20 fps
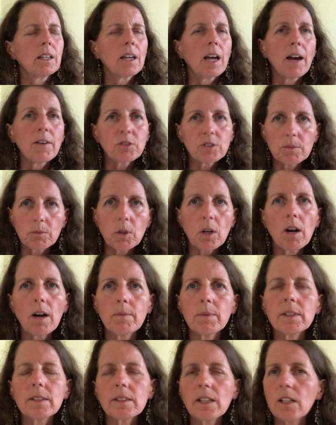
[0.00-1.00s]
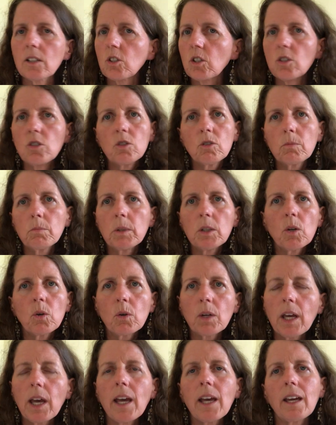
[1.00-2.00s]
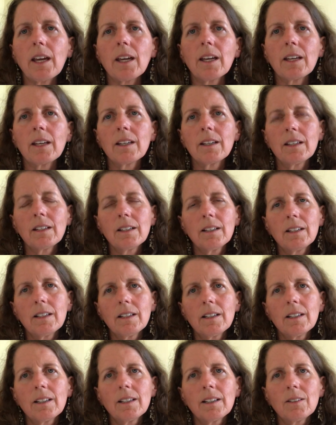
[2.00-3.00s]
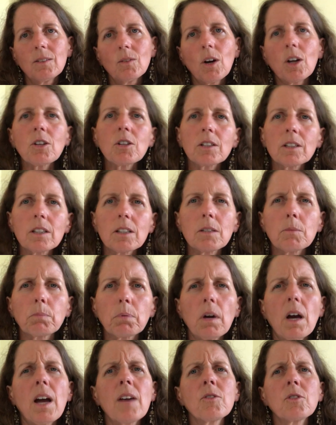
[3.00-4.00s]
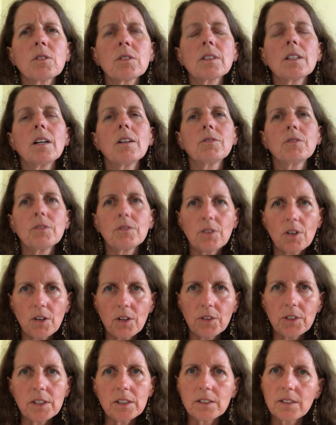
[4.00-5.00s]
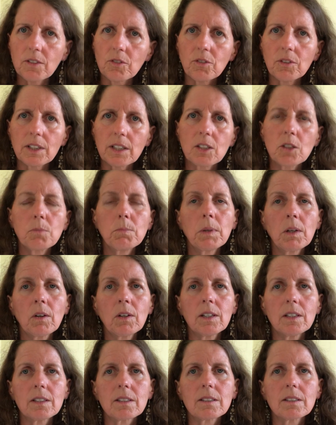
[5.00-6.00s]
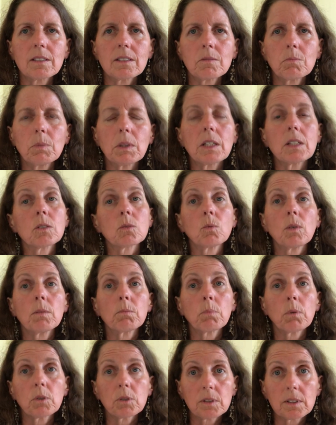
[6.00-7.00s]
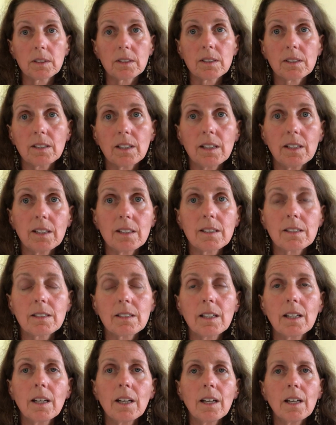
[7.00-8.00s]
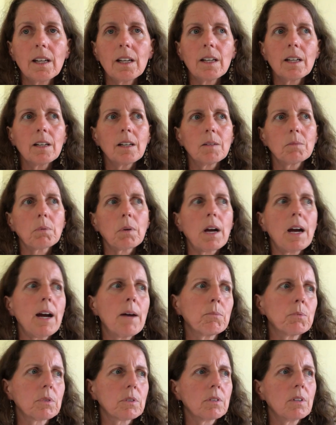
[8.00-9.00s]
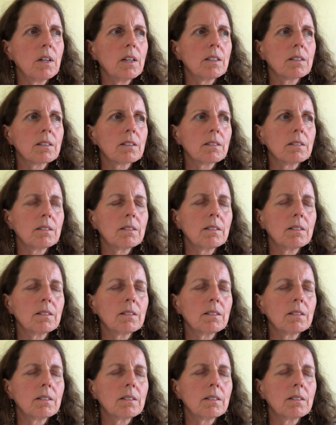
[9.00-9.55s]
have some common sense and you'll be okay. Why are you going to deprive yourself of all these different experiences because one person said it's perhaps not